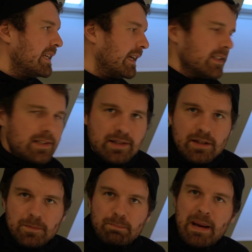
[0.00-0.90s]
And this is
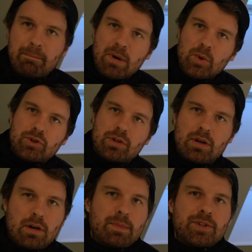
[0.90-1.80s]
not my most
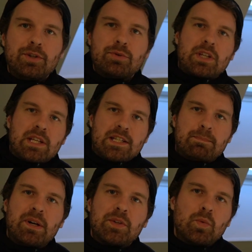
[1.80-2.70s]
common use case,
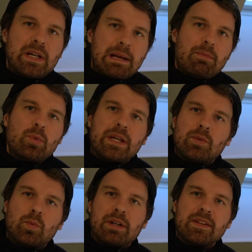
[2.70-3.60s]
but when I'm with
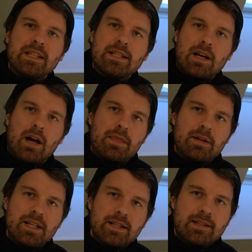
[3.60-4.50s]
one of these other
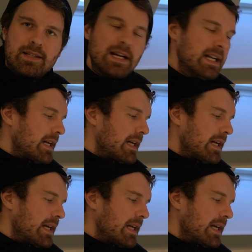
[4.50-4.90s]
desks,